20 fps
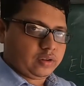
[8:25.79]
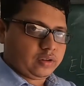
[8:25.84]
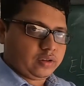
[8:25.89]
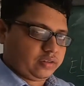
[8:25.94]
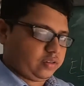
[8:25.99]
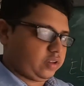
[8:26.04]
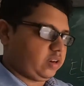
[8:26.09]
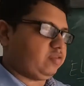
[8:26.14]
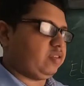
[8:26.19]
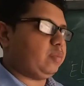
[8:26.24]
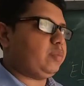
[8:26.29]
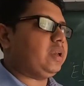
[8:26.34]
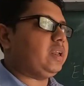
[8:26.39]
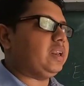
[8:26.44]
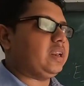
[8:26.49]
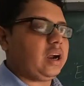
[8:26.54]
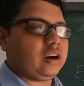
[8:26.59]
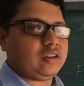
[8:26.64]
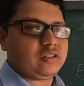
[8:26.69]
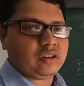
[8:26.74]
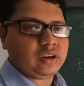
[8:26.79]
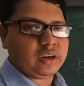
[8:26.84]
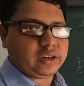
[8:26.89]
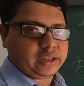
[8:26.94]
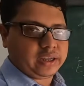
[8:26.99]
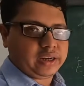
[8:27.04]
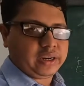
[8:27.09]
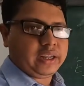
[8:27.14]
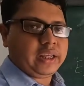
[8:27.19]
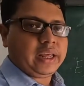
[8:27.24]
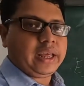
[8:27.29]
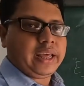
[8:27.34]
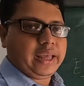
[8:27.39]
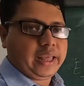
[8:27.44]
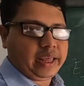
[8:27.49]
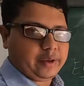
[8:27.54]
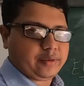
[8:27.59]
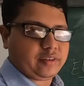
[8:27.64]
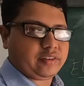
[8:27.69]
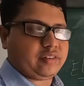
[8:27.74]
Sulfur being larger, it can
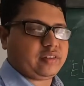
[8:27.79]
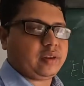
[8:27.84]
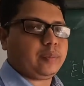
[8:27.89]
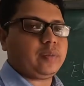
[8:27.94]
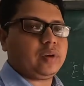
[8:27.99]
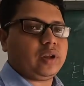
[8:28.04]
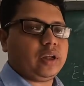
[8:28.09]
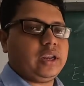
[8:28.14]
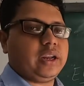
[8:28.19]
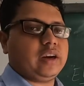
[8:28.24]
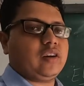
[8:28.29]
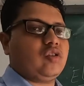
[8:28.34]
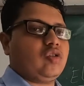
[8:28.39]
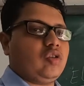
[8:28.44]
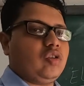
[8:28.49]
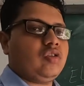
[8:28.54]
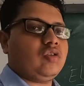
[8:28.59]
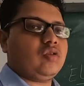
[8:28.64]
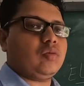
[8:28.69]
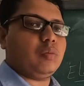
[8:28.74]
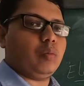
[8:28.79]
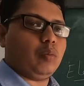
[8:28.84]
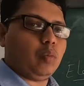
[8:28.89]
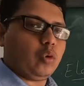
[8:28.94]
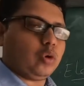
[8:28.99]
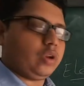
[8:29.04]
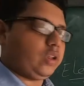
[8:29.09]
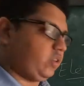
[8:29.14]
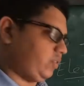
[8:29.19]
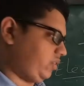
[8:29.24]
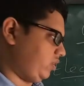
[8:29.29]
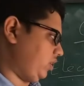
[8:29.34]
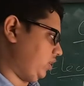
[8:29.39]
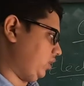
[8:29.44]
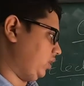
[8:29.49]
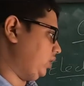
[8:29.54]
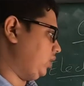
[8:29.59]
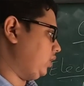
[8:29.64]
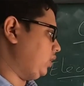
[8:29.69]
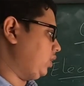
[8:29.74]
accept electrons more easily.